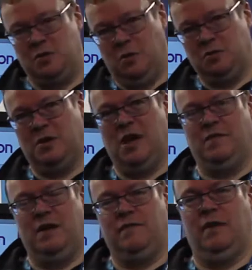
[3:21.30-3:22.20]
also
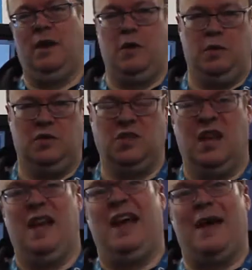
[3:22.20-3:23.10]
cover you for
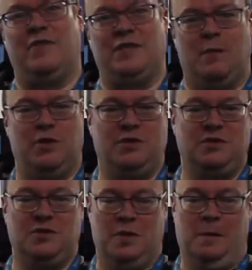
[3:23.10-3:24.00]
loads and for
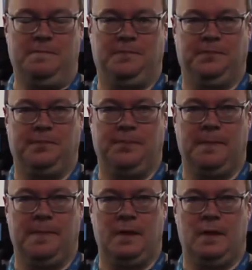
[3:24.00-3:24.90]
temperatures as well.
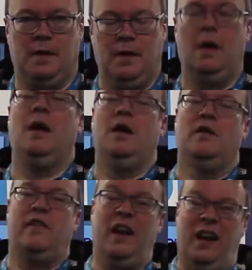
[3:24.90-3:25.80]

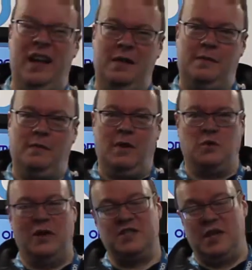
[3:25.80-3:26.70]
Finally,
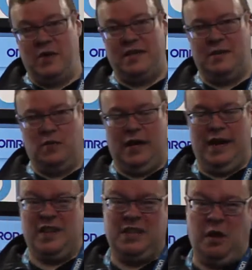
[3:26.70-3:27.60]
as well as derating the
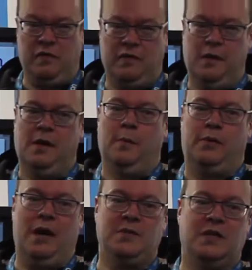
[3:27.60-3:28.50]
relay itself,
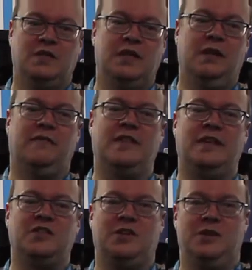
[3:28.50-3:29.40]
perhaps consider
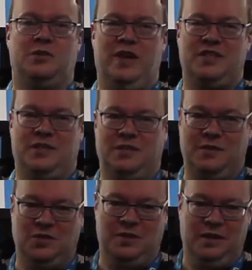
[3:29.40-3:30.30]
fitting surge arresters in
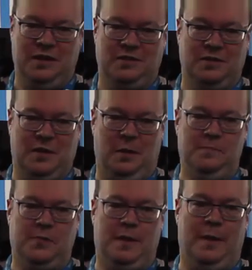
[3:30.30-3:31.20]
the circuits as
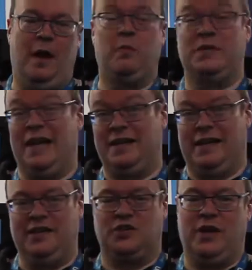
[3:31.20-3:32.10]
well. And that will protect
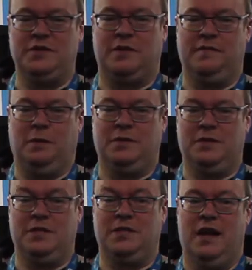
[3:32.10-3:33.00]
against transient
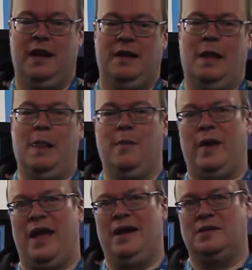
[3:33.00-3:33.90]
voltages and
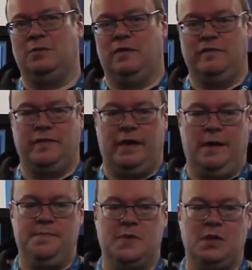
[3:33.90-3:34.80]
limit any sort
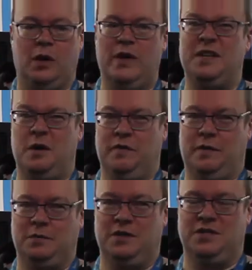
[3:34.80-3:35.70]
of tolerated
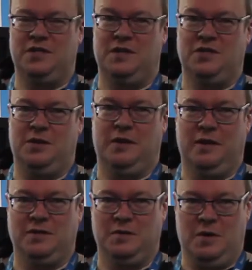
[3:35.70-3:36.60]
overvoltages in the
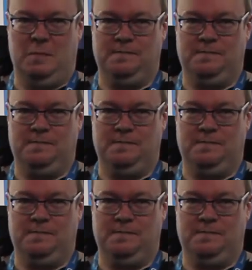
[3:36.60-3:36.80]
circuits as well.